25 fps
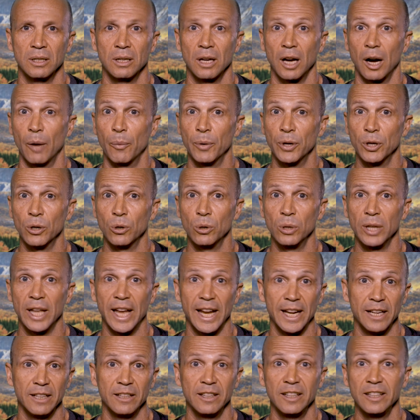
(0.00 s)
Are we all
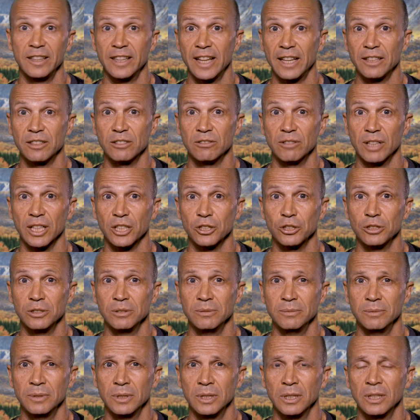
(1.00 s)
headed in that
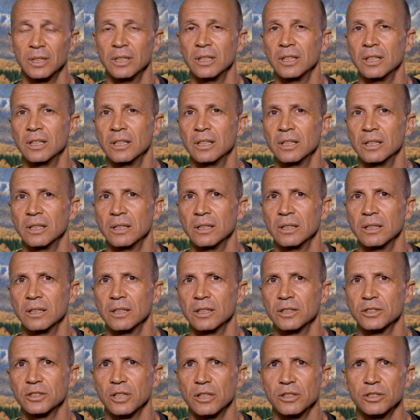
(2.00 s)
direction?
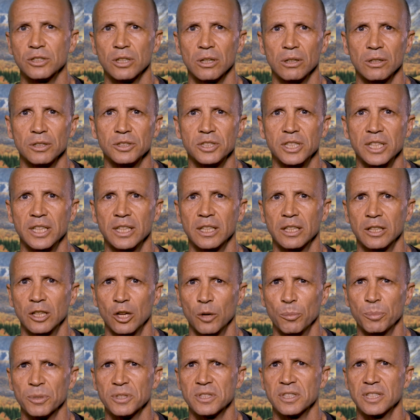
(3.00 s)
Sociology can
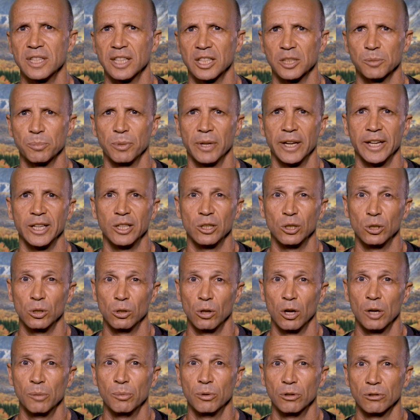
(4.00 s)
help us explain
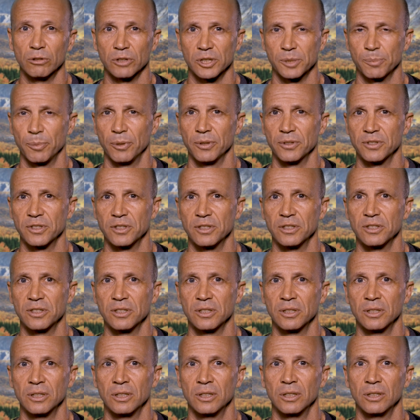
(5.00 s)
global responses
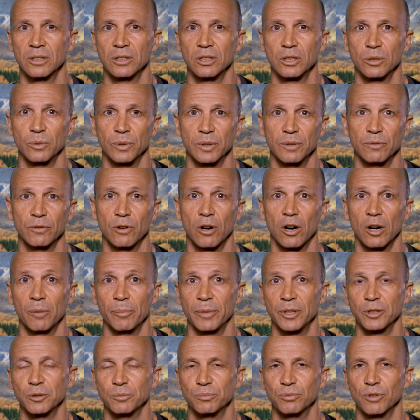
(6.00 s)
to
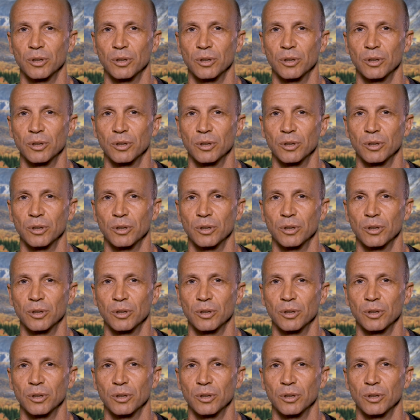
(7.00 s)
environmental